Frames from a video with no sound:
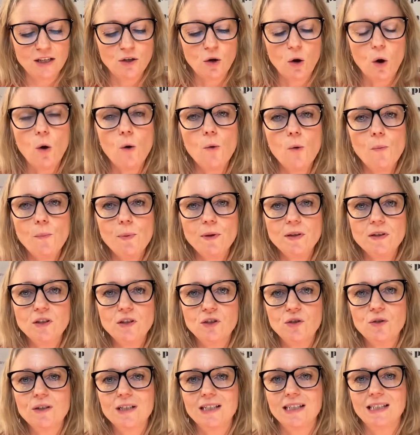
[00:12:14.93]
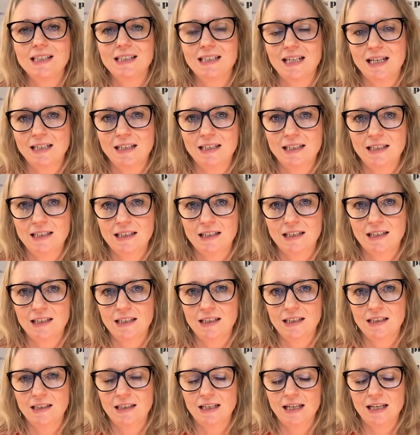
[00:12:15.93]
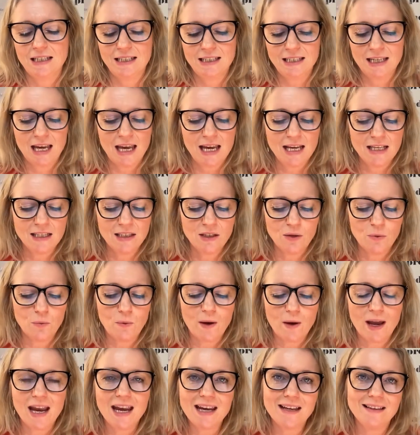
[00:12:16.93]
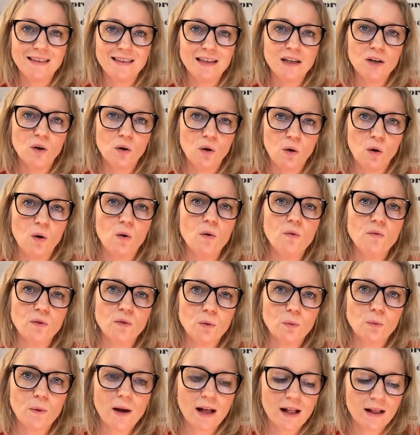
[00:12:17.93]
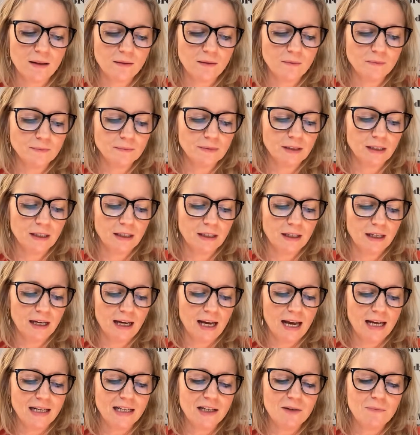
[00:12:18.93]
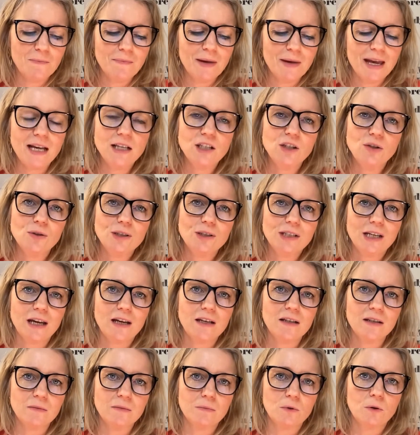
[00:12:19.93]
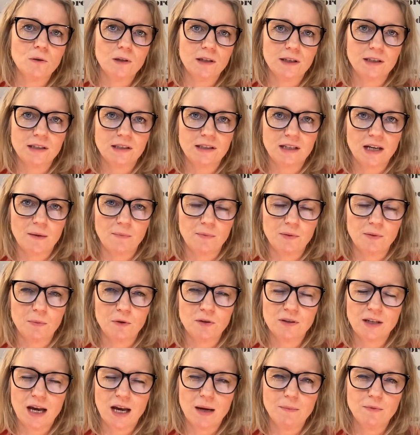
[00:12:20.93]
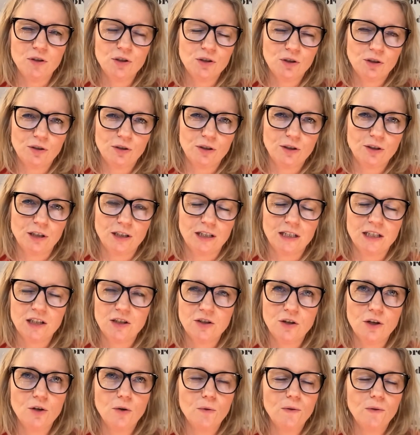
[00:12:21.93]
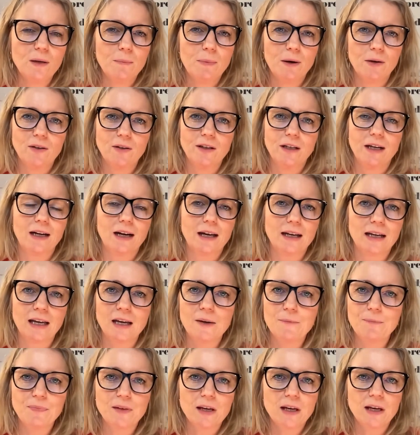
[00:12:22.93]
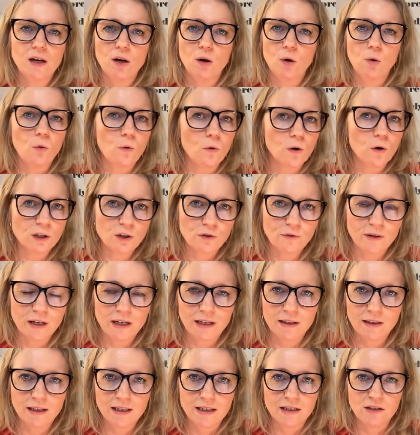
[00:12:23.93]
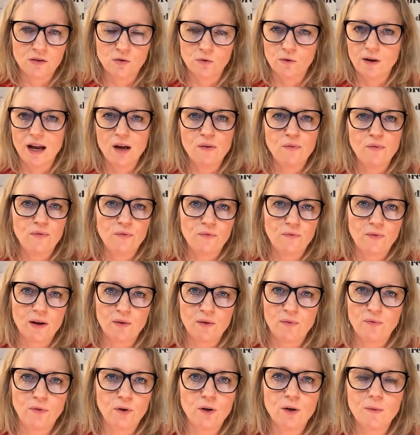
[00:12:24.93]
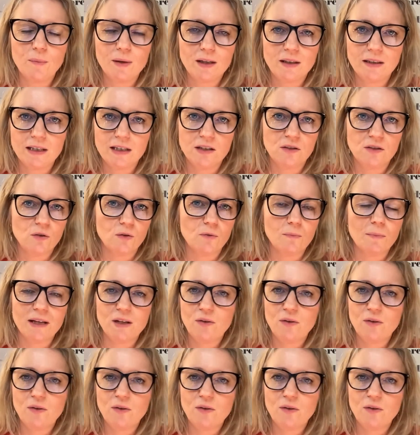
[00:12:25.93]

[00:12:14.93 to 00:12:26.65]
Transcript: opens your senses. It takes away the overwhelm and it makes you take smaller steps, because I'm certain it's not only about kind of like ordering this or affirming this or